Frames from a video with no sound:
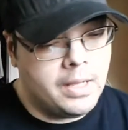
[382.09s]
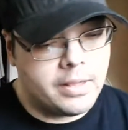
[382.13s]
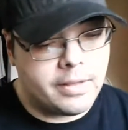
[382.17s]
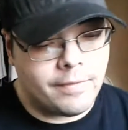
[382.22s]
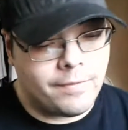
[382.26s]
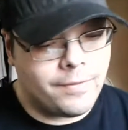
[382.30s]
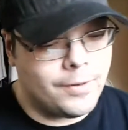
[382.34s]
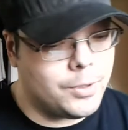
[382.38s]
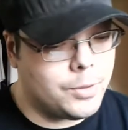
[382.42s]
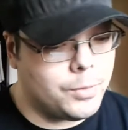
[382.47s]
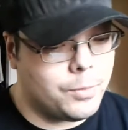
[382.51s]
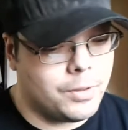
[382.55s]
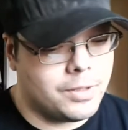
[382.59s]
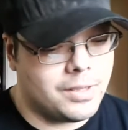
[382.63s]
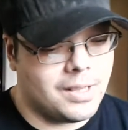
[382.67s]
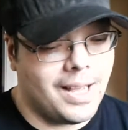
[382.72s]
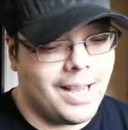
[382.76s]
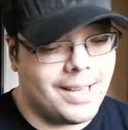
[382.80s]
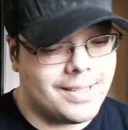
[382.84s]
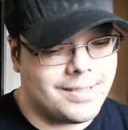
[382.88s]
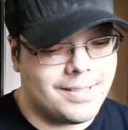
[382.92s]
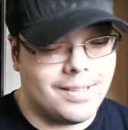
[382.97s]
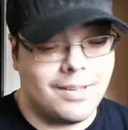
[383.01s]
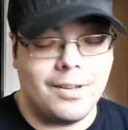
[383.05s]
The first one
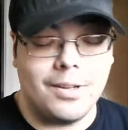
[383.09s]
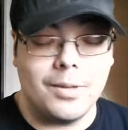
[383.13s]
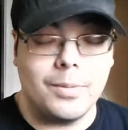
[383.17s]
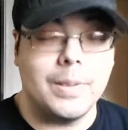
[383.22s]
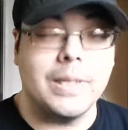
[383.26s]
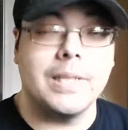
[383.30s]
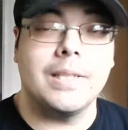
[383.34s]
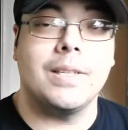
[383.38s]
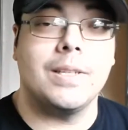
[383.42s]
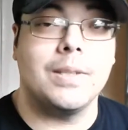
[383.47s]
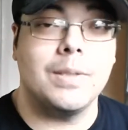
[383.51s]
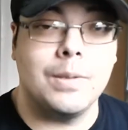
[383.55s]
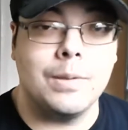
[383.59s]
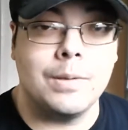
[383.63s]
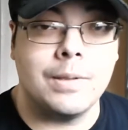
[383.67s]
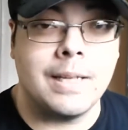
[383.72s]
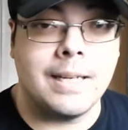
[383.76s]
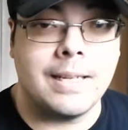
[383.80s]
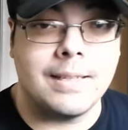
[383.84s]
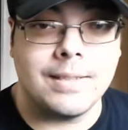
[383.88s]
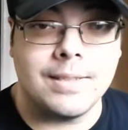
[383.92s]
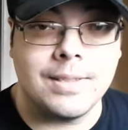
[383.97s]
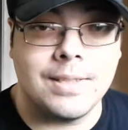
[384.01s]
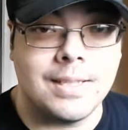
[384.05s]
lasted all the way until
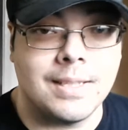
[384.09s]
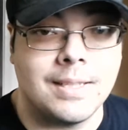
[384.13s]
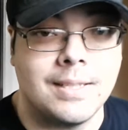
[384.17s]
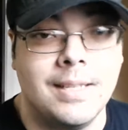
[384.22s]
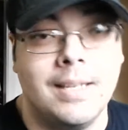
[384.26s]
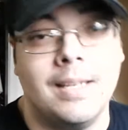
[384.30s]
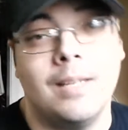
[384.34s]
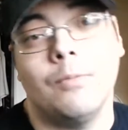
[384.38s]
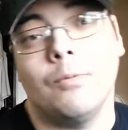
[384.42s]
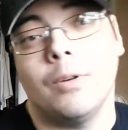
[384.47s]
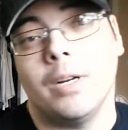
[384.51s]
2016